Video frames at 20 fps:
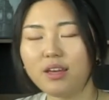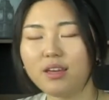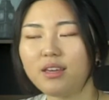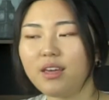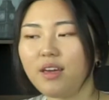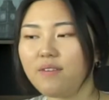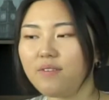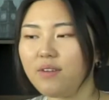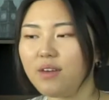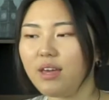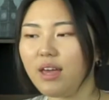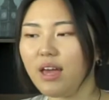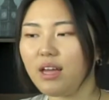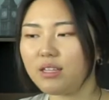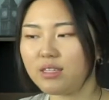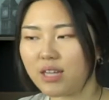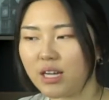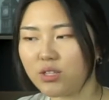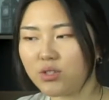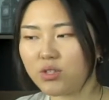giving a
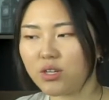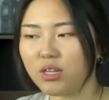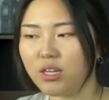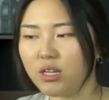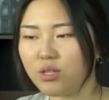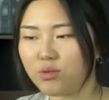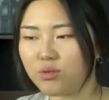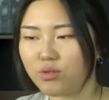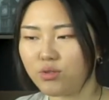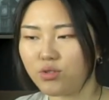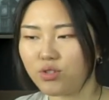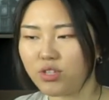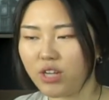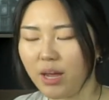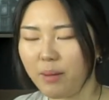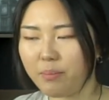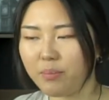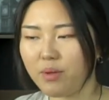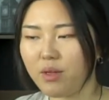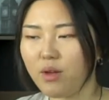tetrahedral
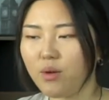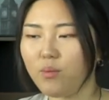shape